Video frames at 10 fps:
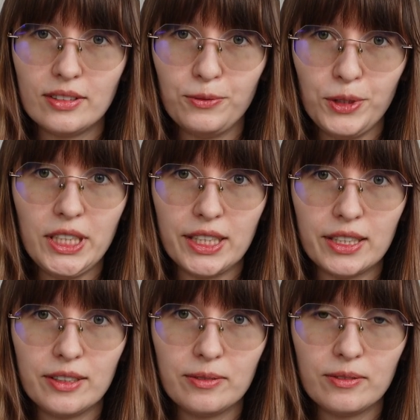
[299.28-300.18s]
We need
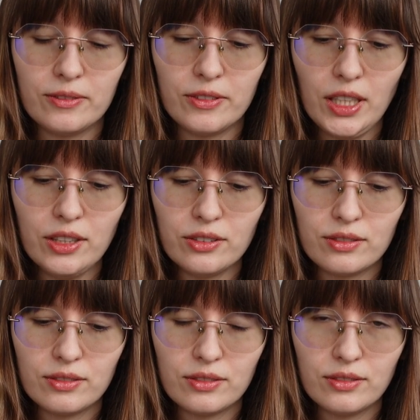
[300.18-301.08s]
it. right?
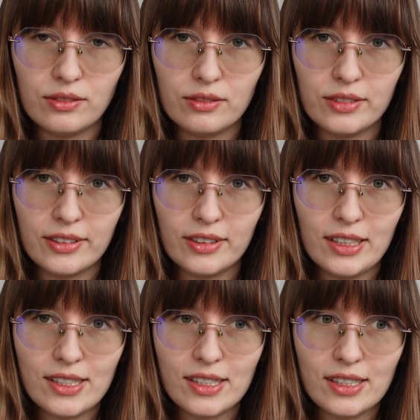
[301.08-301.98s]

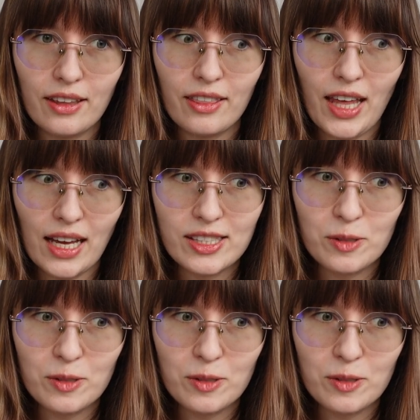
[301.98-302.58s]
That's that